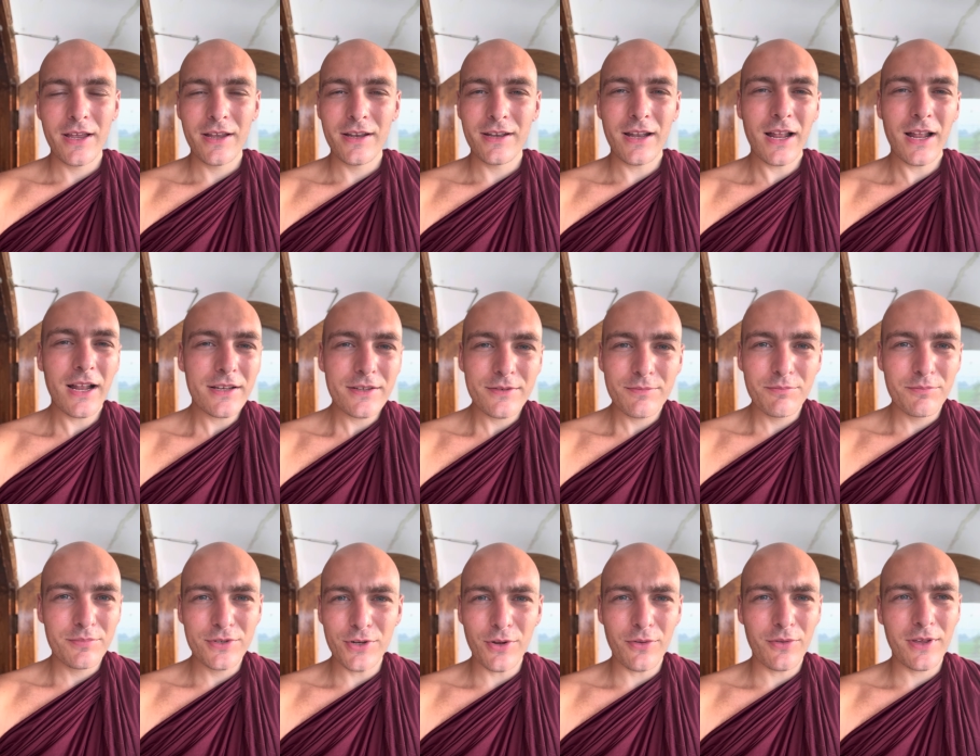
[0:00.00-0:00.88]
Not
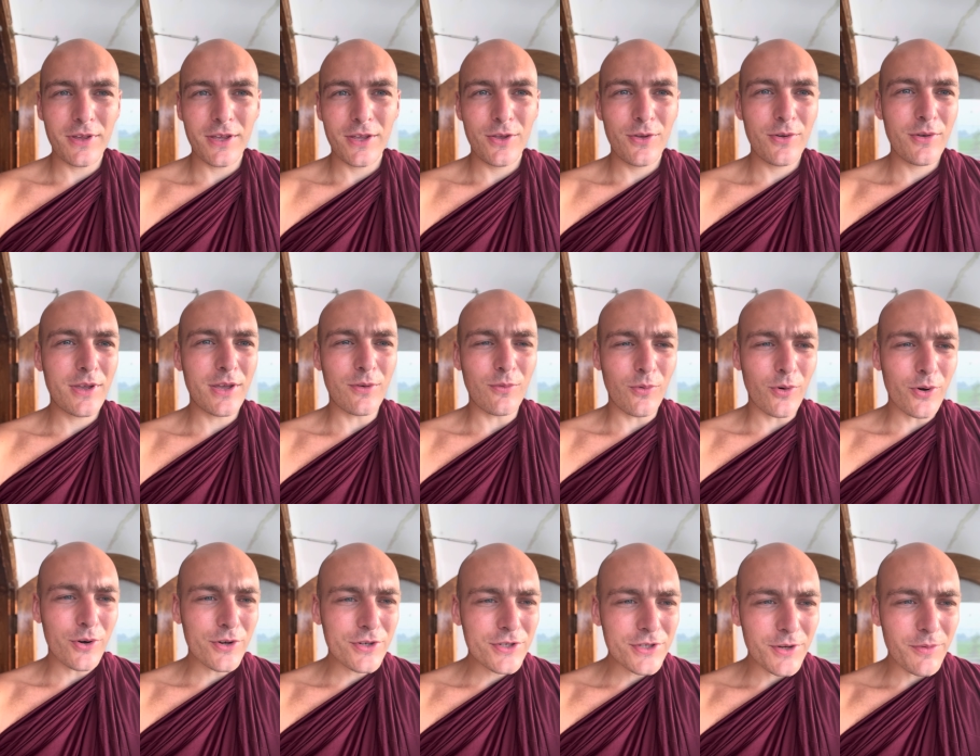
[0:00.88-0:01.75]
so that you can
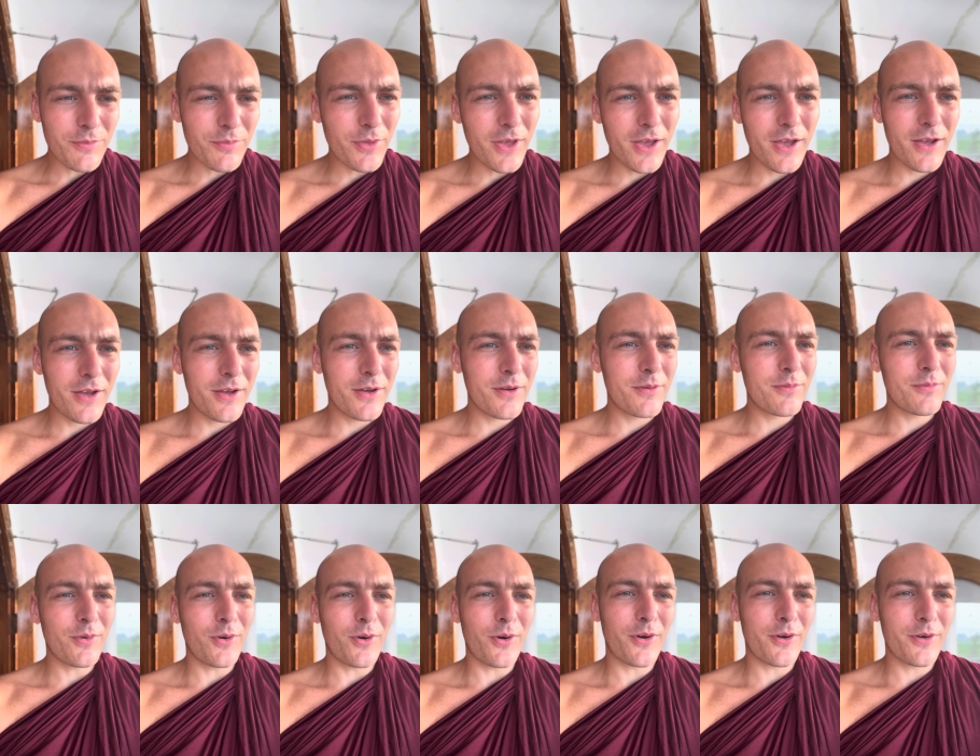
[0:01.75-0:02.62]
worship them
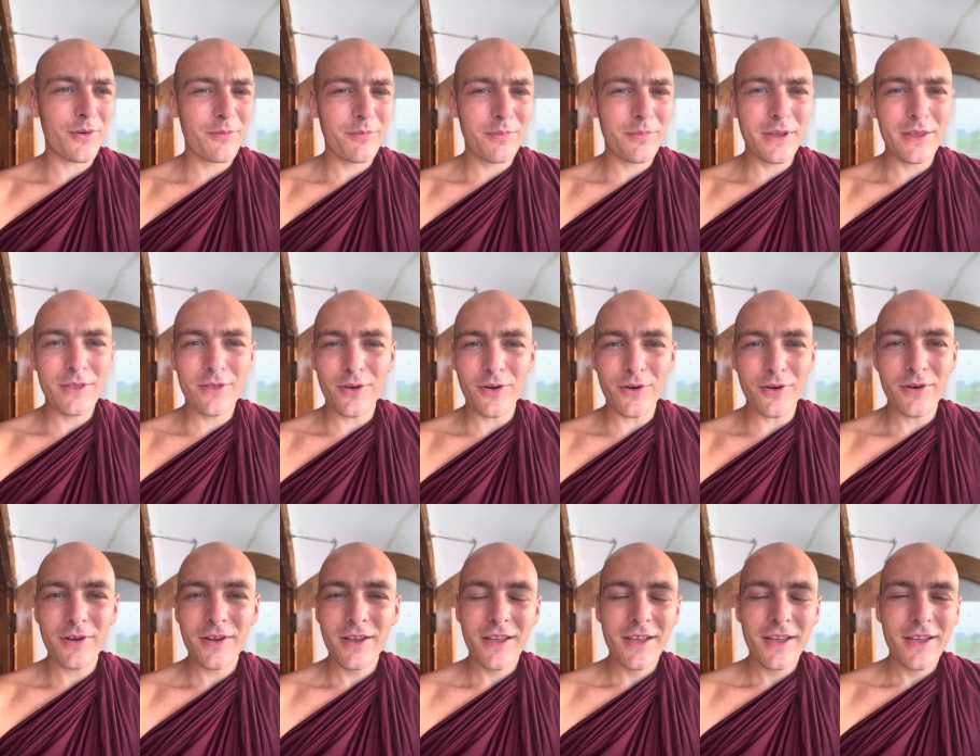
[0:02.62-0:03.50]
or be their,